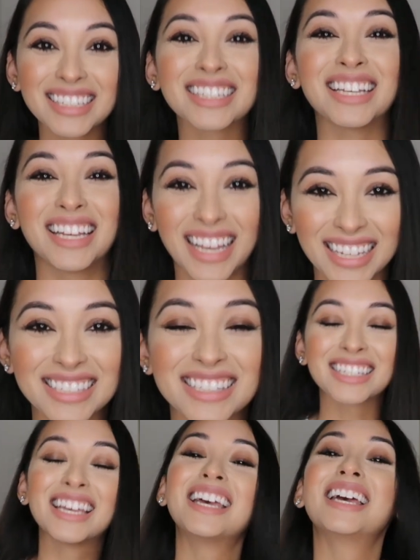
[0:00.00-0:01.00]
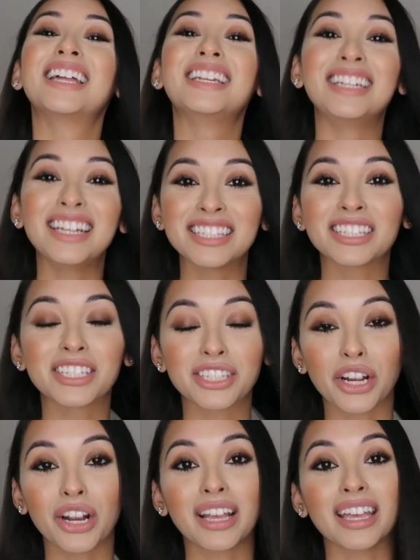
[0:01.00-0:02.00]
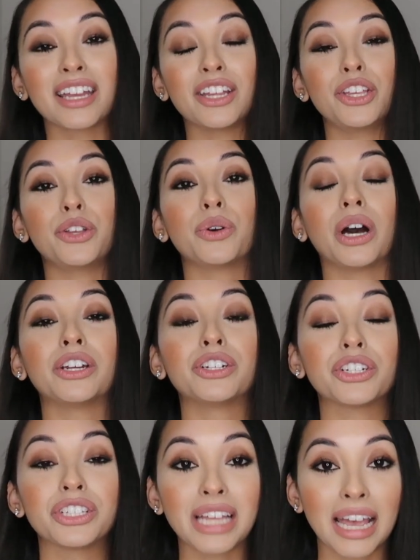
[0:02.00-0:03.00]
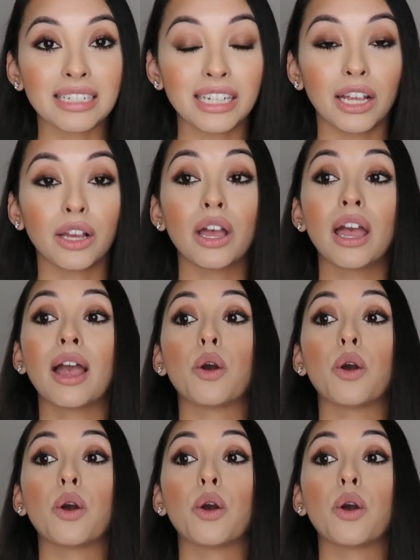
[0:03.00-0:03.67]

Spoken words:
yes, needs to start getting you understanding